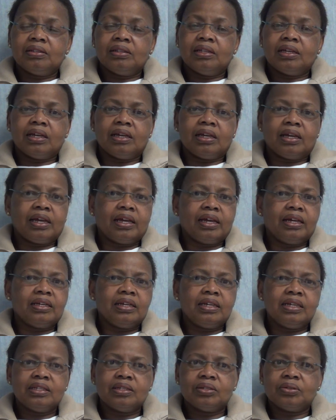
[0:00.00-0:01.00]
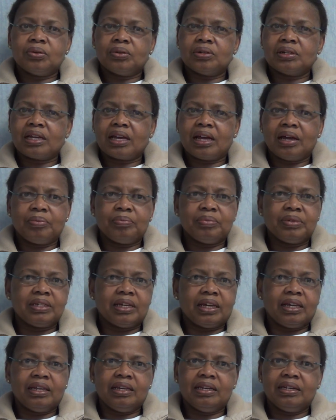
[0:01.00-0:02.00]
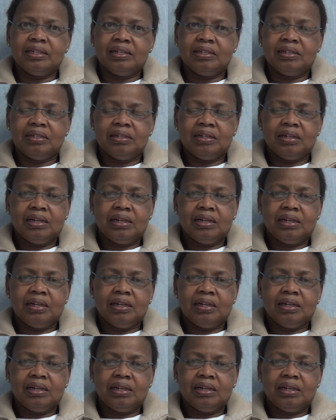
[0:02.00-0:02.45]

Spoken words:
The headaches don't come daily.